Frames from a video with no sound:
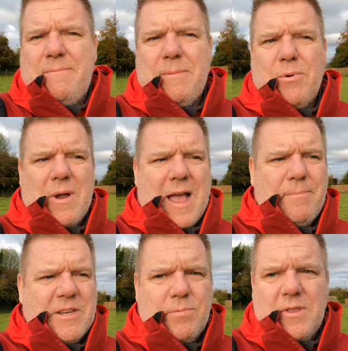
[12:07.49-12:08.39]
people were
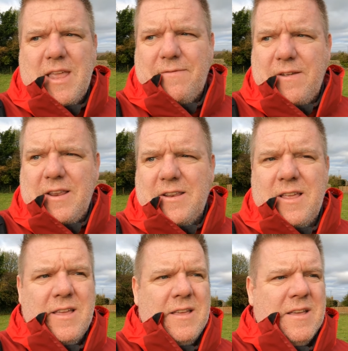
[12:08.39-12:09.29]
happy to put the effort in
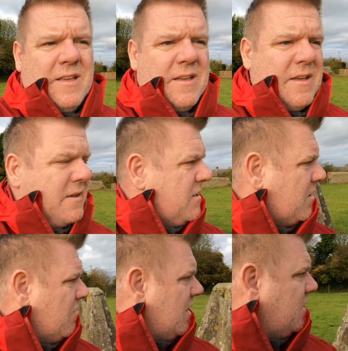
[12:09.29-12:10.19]

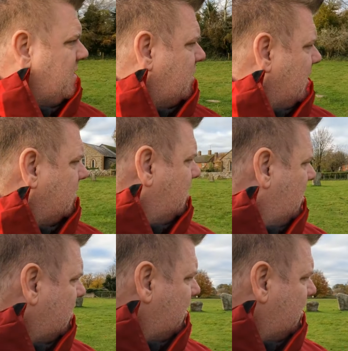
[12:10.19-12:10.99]
to create these things.